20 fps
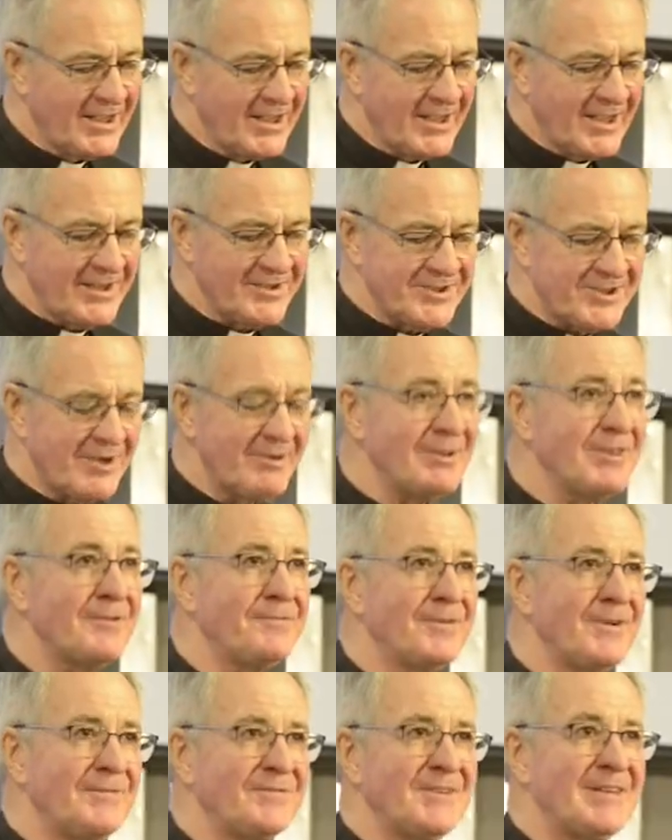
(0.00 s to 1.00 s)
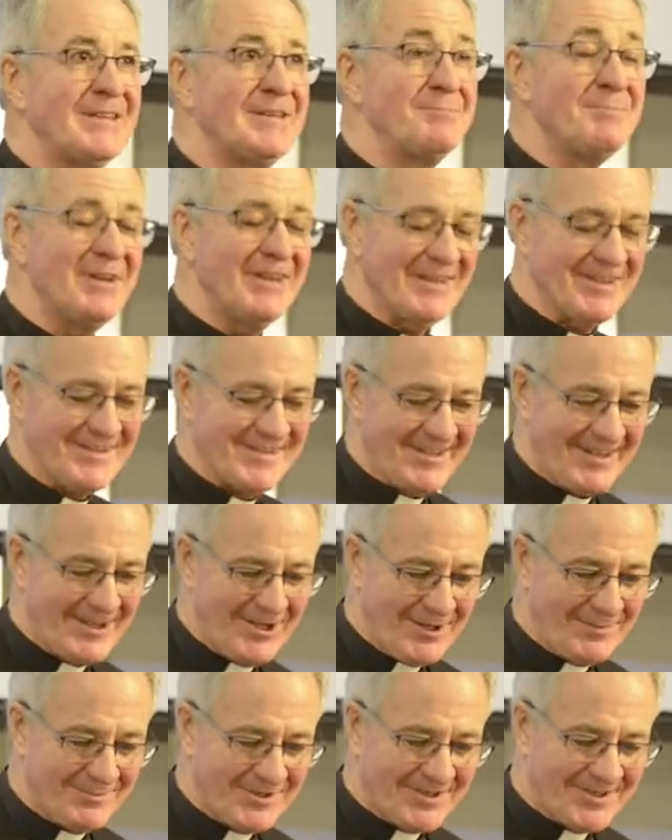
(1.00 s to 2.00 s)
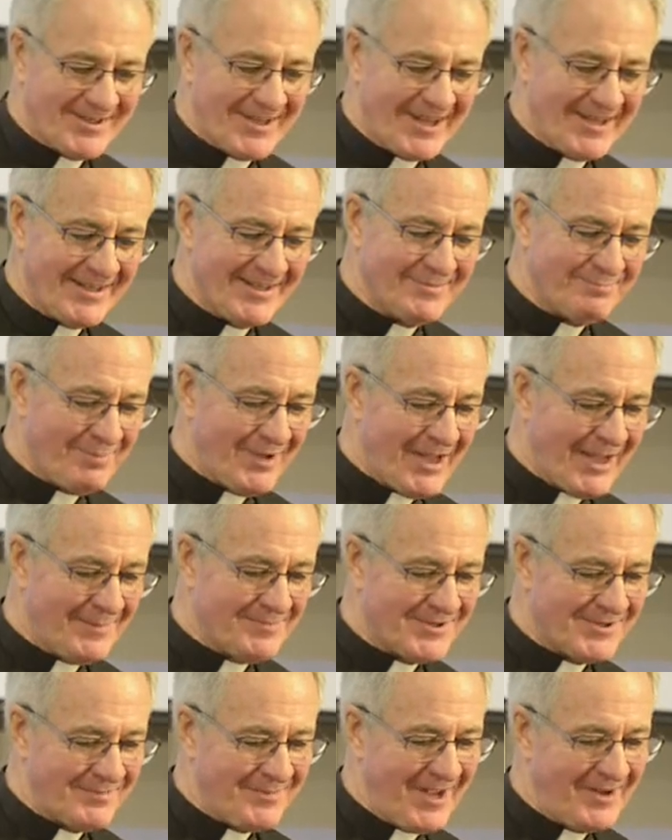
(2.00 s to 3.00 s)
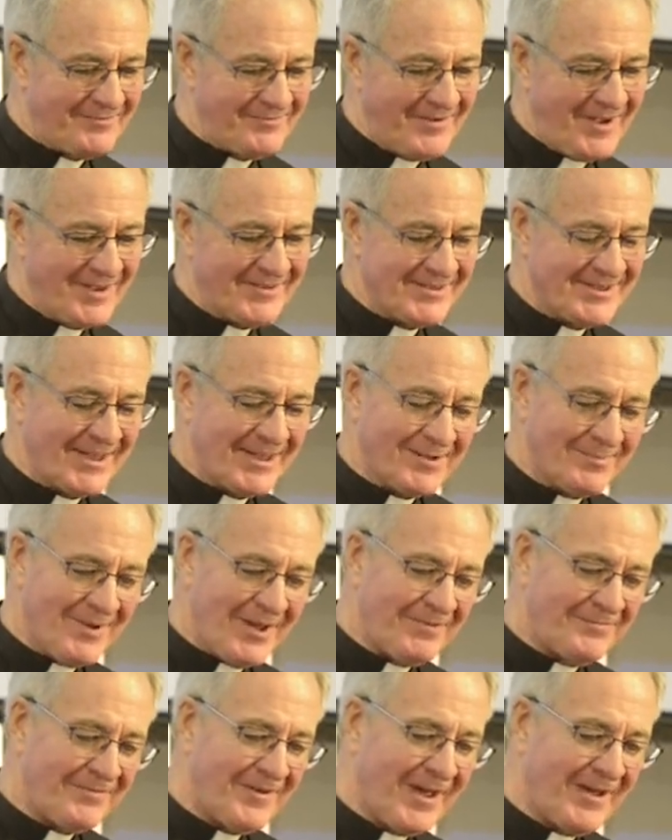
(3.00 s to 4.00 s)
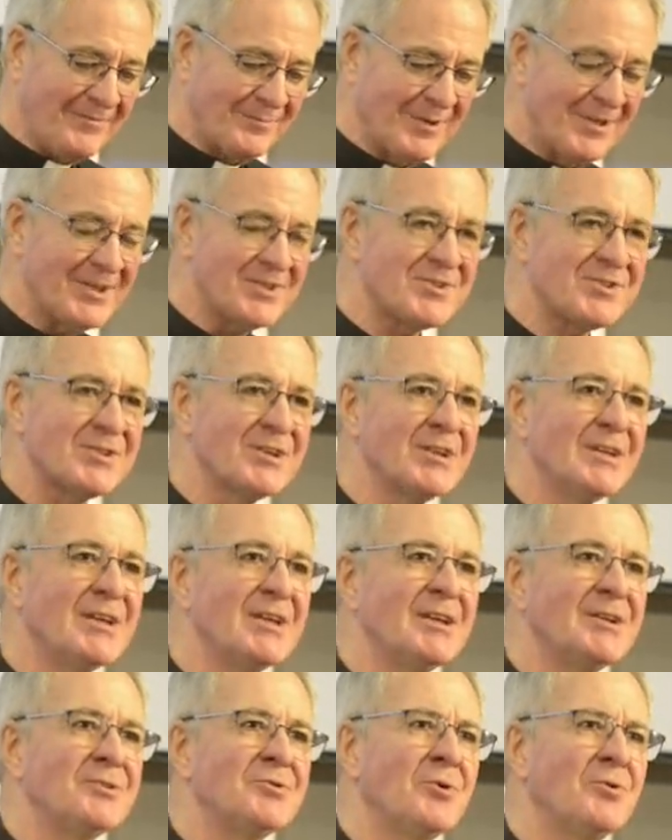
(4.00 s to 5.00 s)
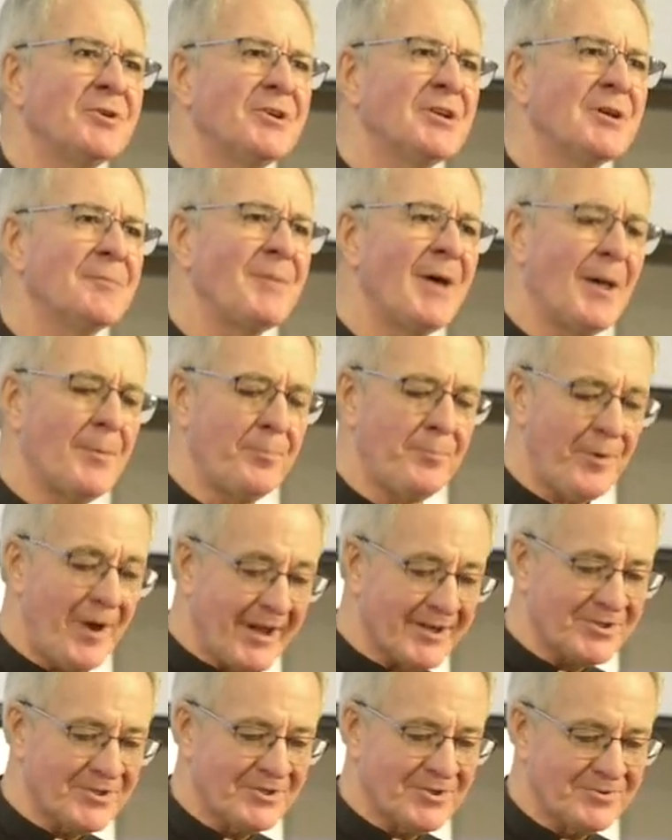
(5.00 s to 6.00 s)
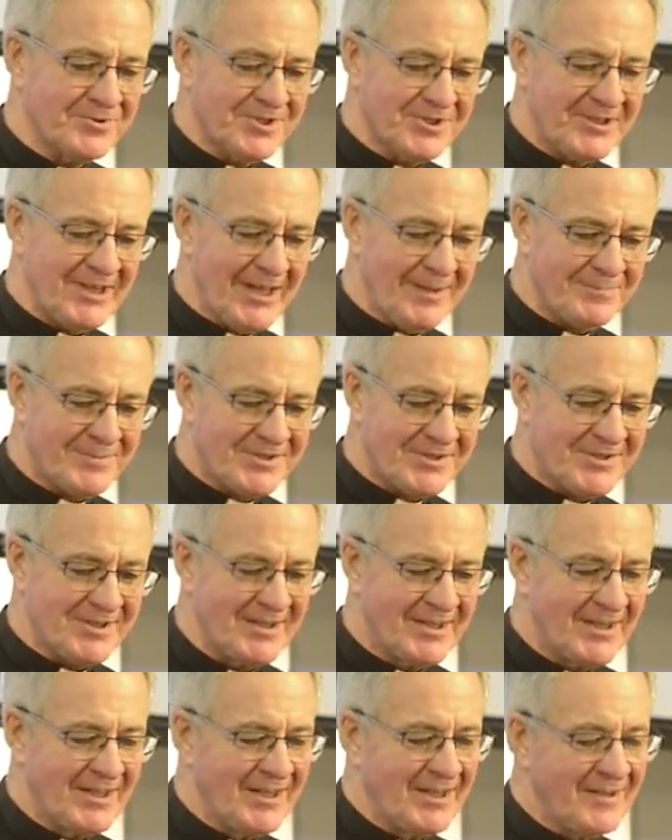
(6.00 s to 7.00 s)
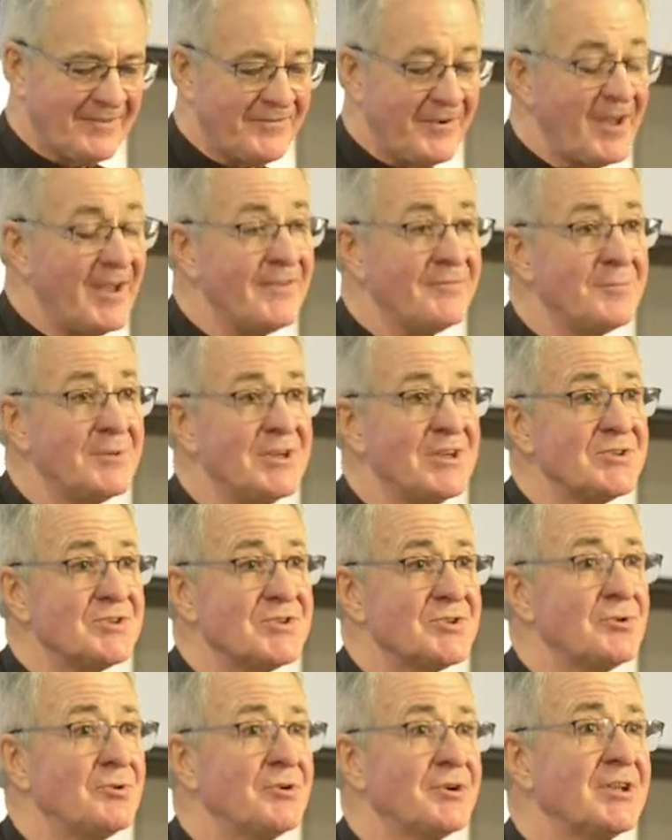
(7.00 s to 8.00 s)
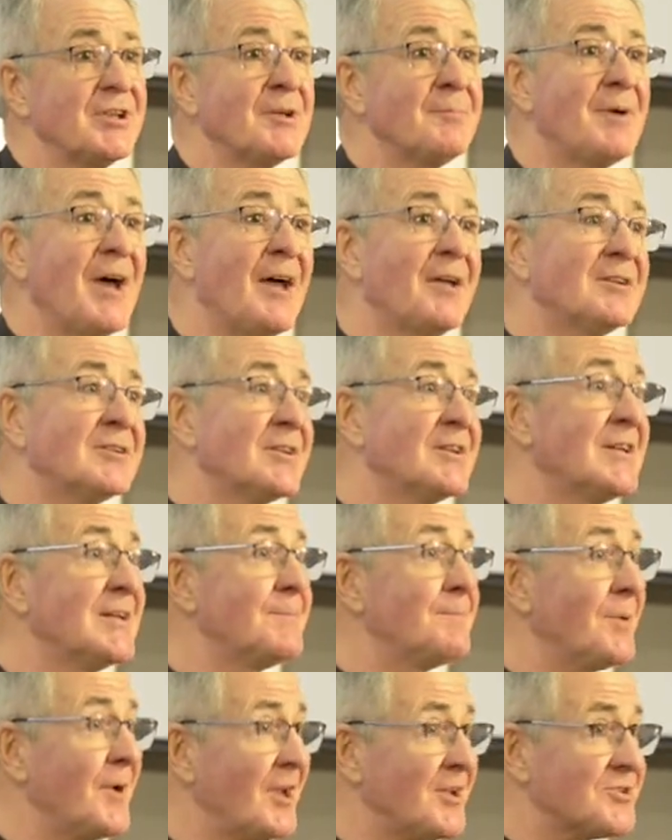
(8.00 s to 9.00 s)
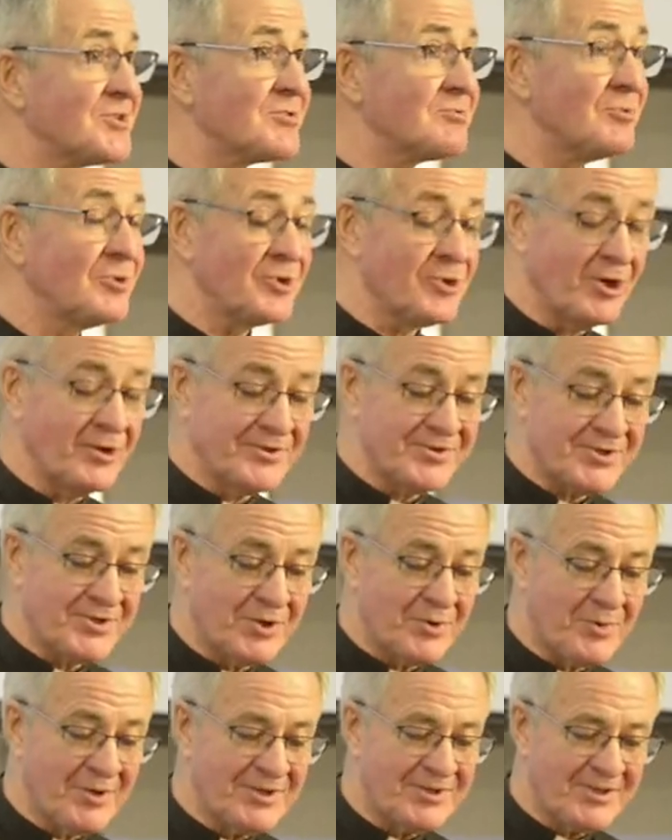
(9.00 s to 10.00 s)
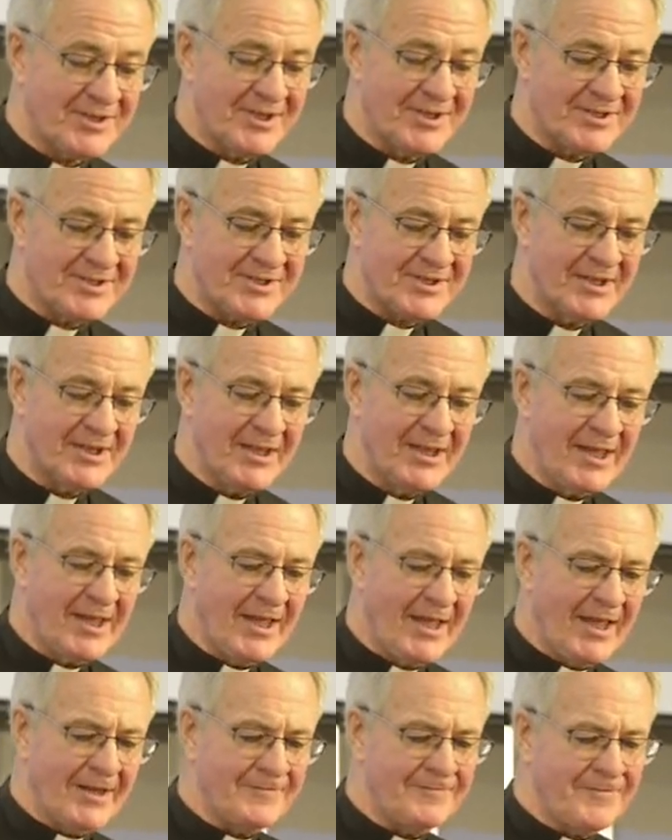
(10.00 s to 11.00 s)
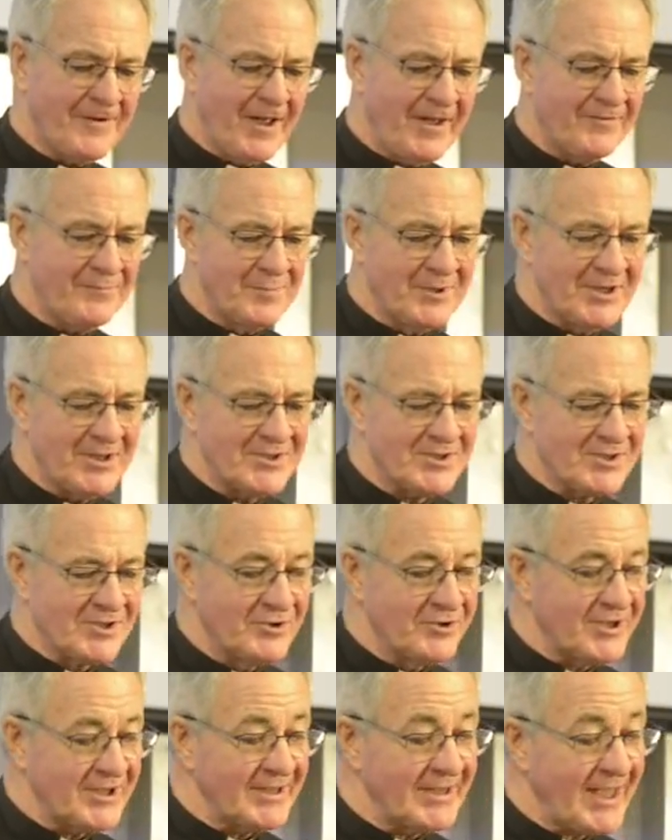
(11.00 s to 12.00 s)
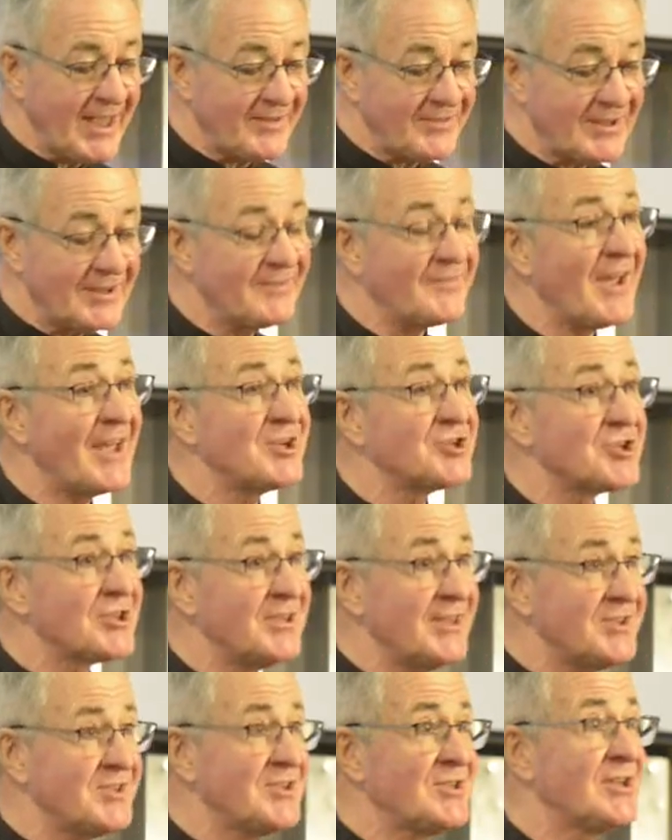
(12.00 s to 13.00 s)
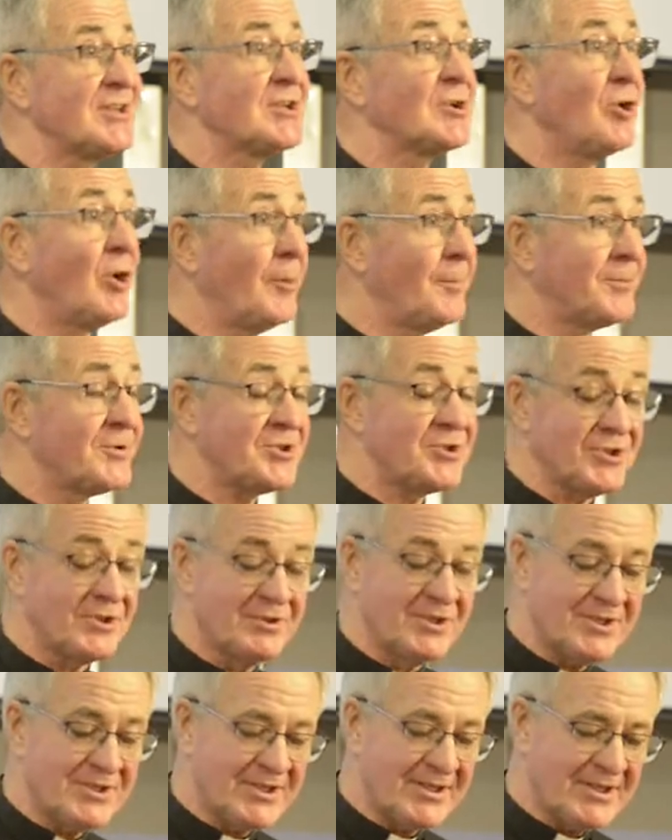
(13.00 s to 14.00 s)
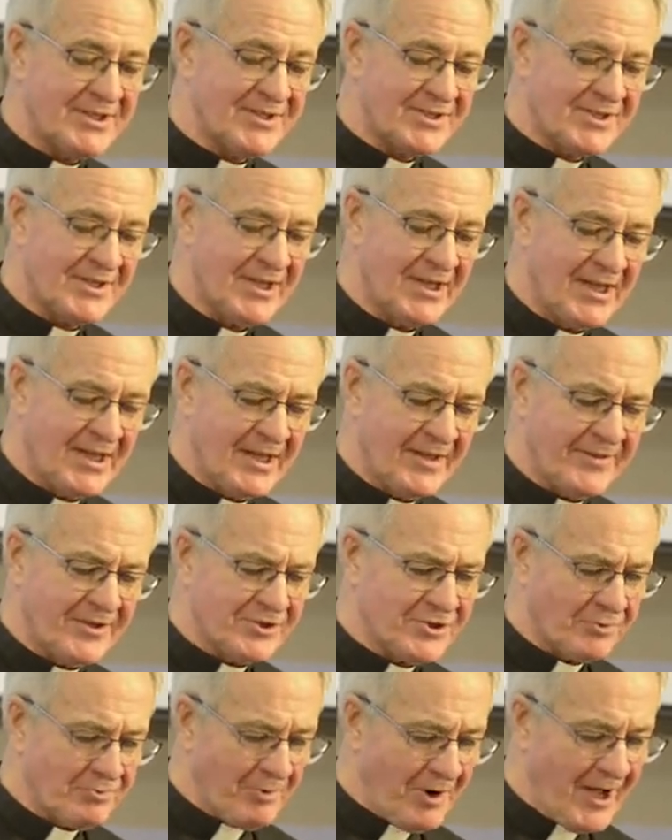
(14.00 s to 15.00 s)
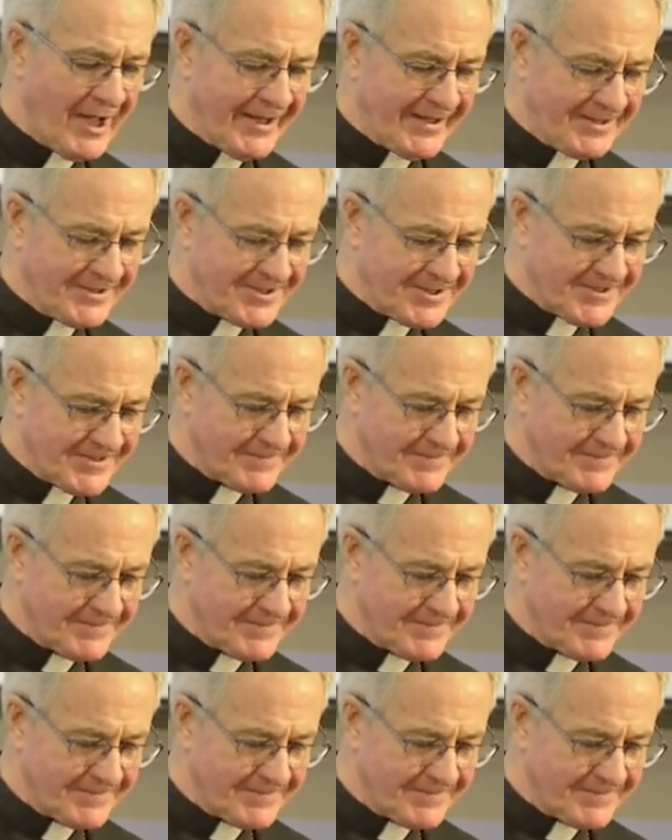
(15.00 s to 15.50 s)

And so in the 15 minutes, I hope to say perhaps take about five minutes talking about practical steps, 5 minutes talking about the pastoral consequences, and 5 minutes looking at the evangelistic opportunities that arise.